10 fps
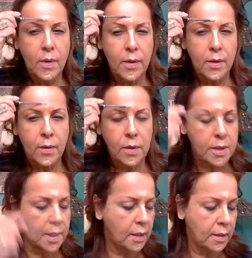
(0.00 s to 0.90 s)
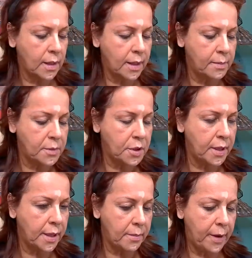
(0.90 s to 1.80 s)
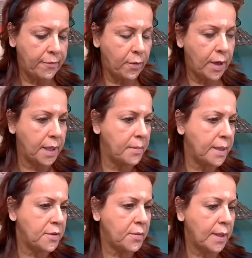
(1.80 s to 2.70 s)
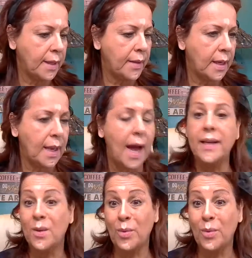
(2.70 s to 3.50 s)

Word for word: And of course, I look like I'm shining on my forehead, but it's really the light, the